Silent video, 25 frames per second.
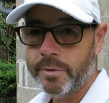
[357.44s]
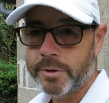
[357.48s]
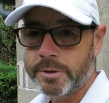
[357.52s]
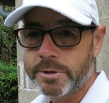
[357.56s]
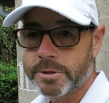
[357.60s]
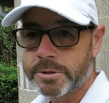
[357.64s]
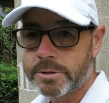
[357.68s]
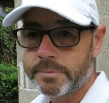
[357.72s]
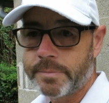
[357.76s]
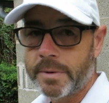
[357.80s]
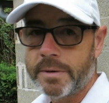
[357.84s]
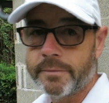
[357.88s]

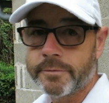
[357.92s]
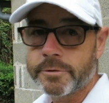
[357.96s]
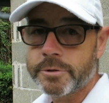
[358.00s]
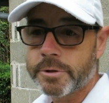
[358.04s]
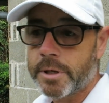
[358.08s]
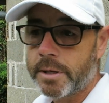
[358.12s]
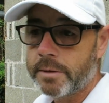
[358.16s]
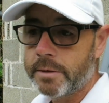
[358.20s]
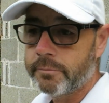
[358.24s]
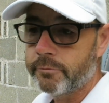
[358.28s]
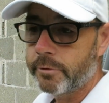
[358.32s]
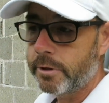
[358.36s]
is a bit of a
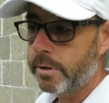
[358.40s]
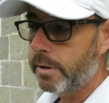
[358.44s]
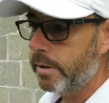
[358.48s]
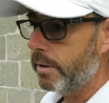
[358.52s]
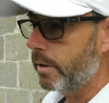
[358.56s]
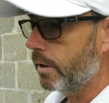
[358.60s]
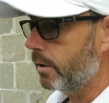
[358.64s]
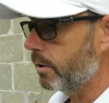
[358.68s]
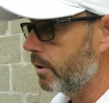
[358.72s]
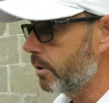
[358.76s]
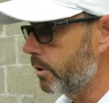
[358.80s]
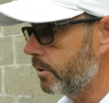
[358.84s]
shame
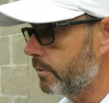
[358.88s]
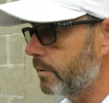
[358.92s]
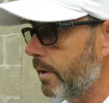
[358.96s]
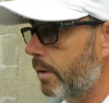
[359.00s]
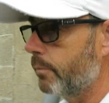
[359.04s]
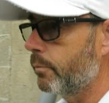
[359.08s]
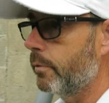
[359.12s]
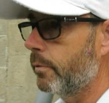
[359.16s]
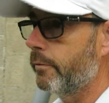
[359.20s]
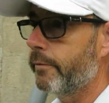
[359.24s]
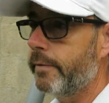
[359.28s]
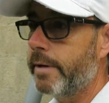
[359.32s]
really. I could have
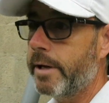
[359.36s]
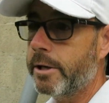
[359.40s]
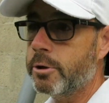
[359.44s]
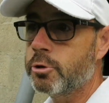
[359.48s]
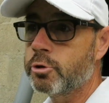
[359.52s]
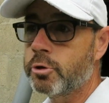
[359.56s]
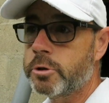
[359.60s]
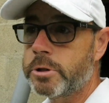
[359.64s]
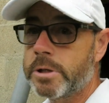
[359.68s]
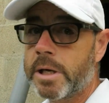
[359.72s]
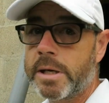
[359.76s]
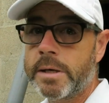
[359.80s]
done with an
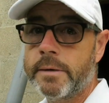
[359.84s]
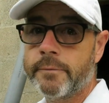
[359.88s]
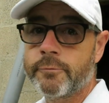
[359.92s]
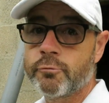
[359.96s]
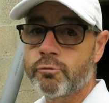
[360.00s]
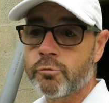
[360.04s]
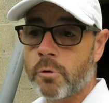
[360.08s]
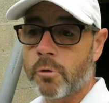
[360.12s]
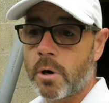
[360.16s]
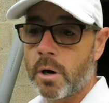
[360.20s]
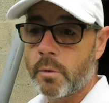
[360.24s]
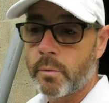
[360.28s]
extra day of
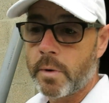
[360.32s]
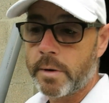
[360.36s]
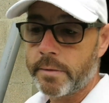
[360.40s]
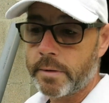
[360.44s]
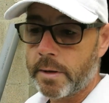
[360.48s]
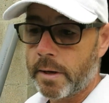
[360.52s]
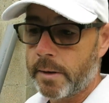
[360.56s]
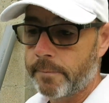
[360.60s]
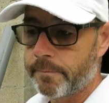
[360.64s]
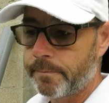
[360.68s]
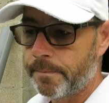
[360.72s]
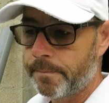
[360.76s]
dry weather.